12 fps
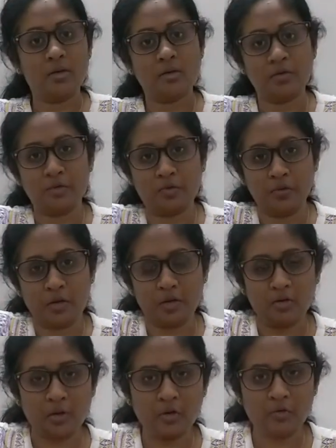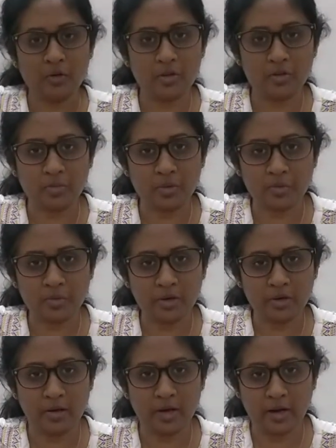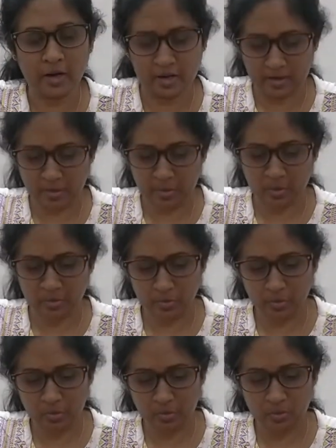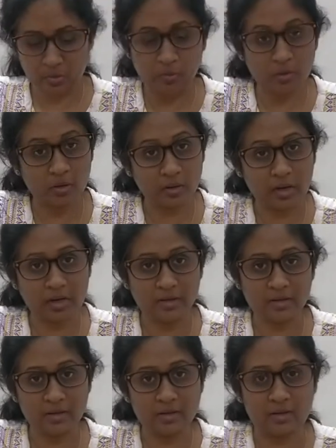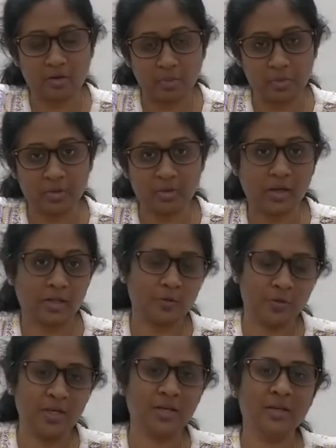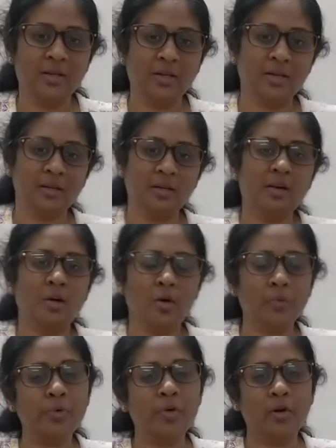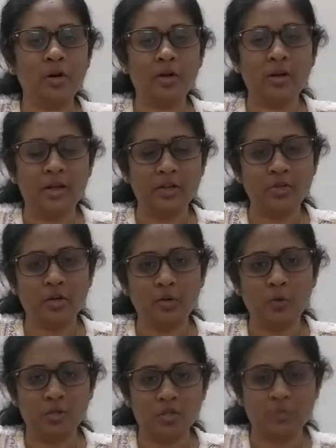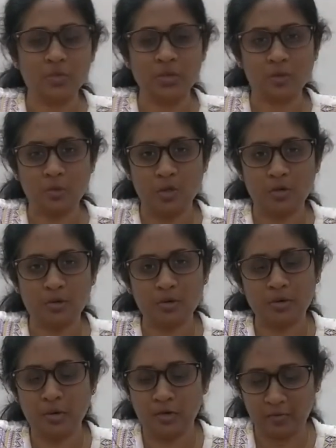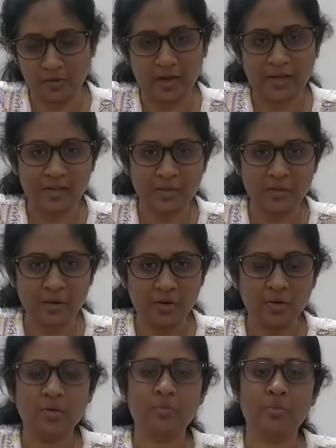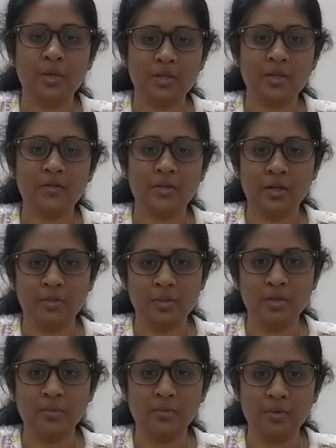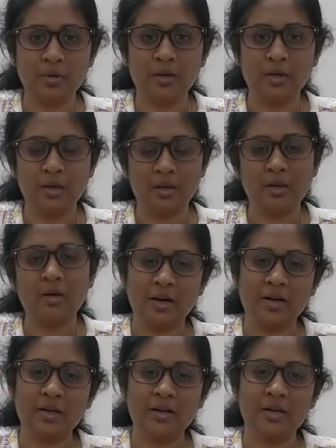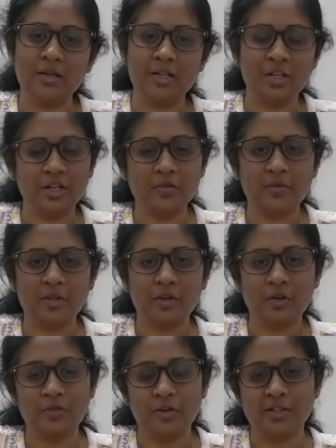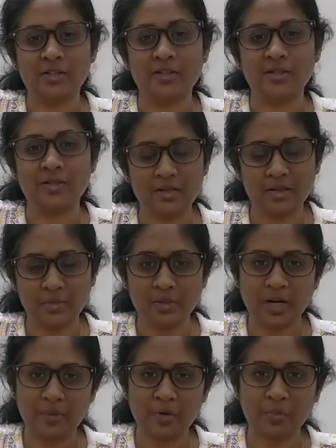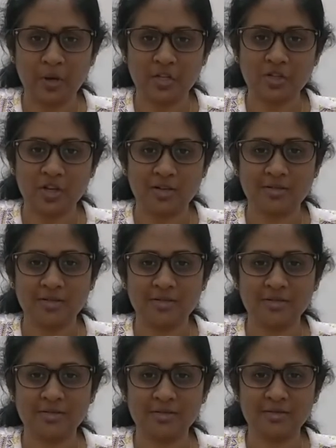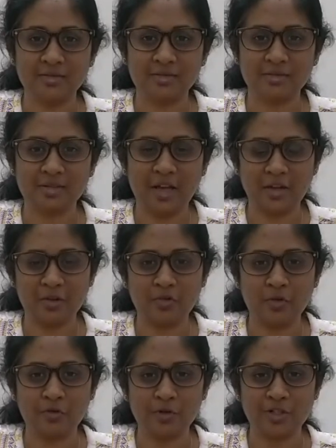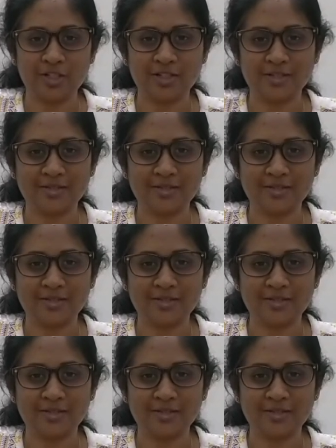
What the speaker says: So if you are looking for a chopping board, I hope you could look at this option as well. Hope you all enjoyed watching this video. If you like this video, please give a thumbs up and share with your friends. Subscribe to my channel. Thank you for watching.